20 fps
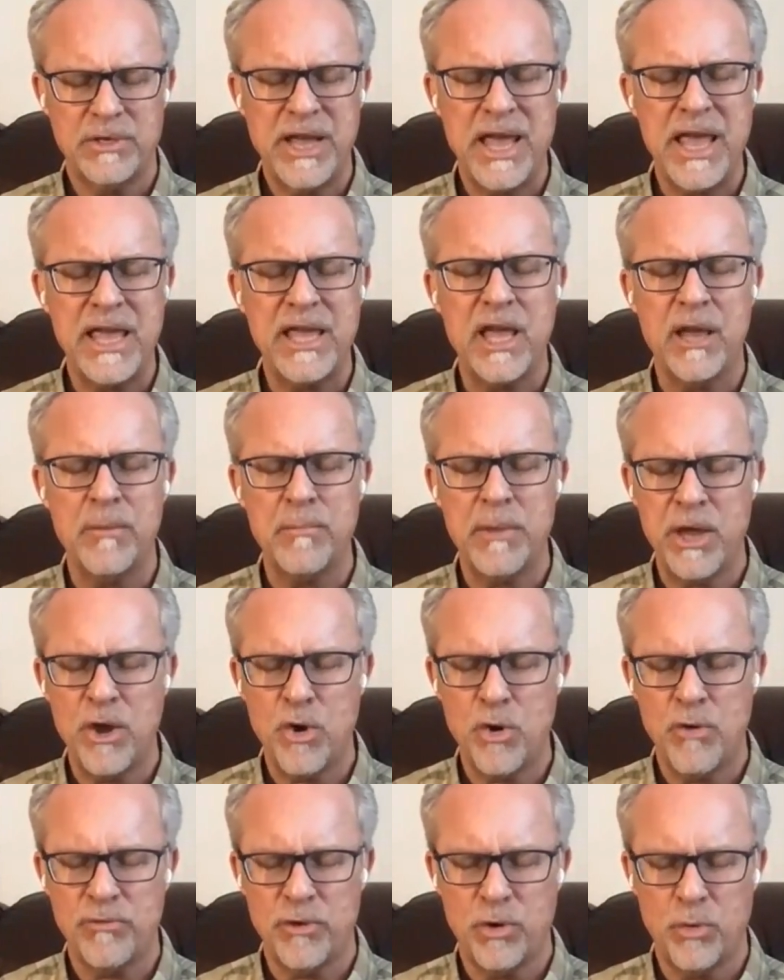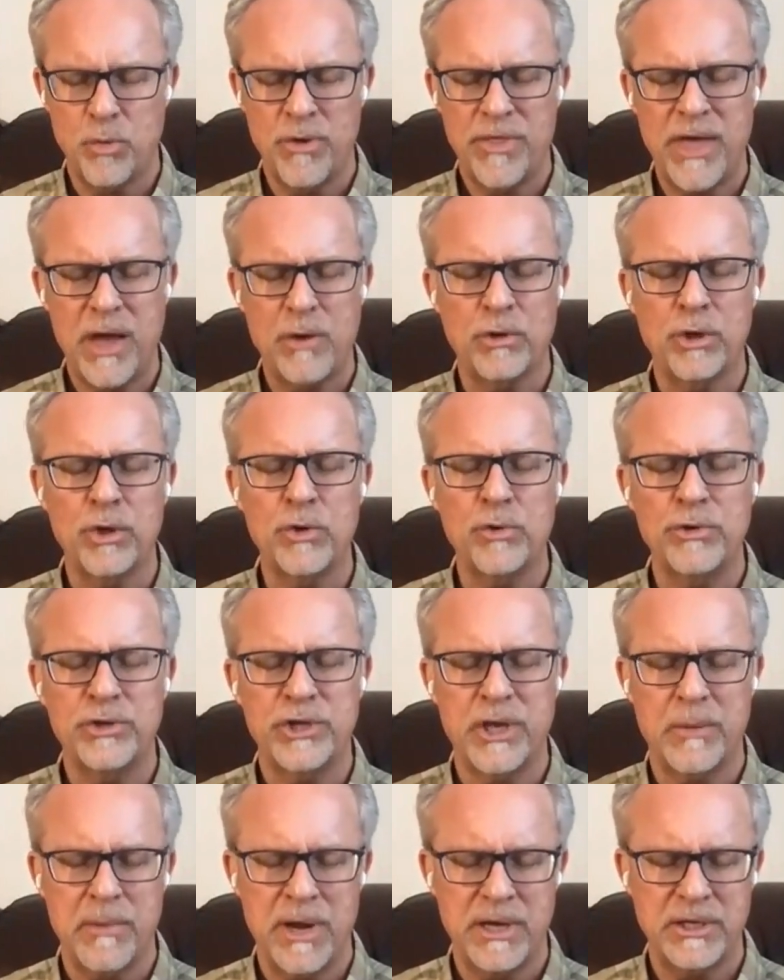like taking me over, without
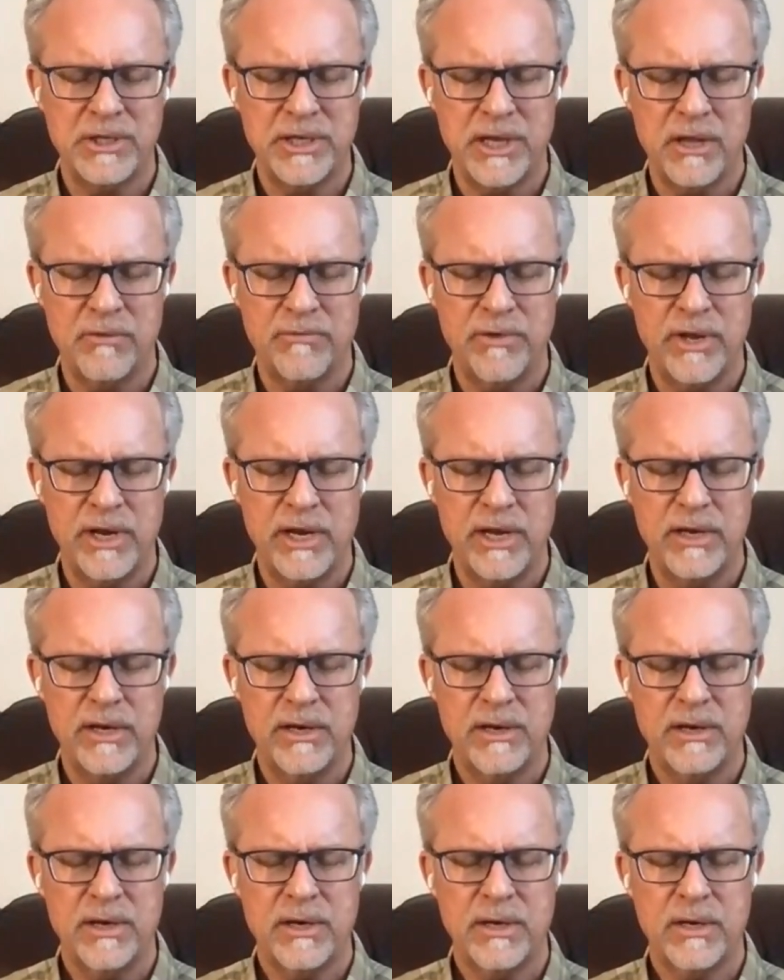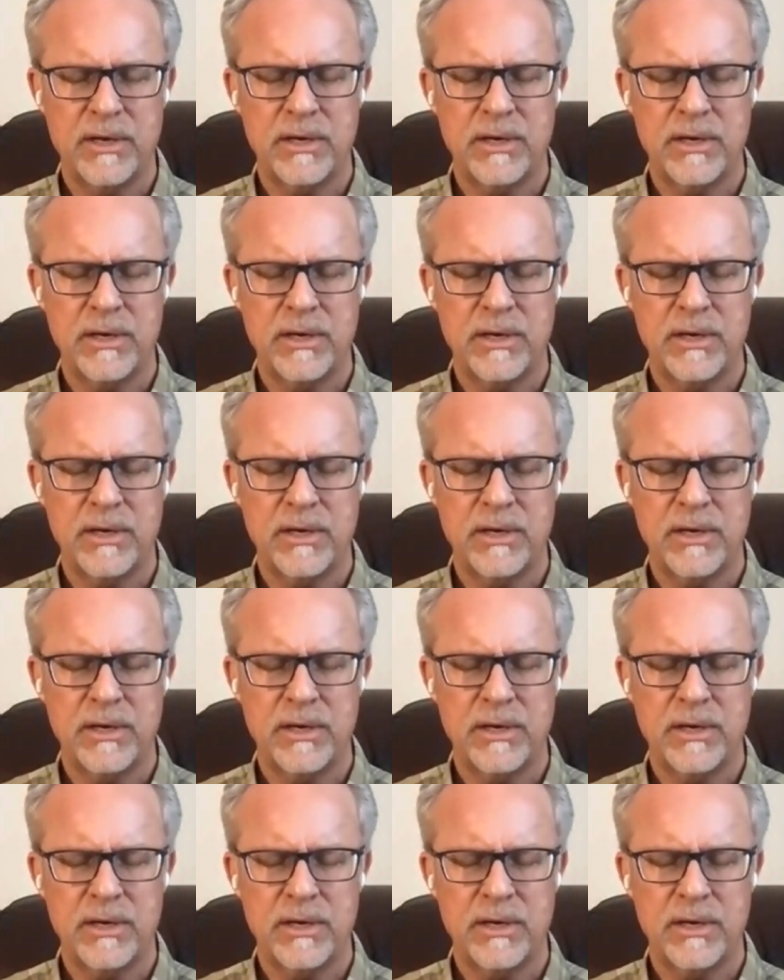losing myself in it.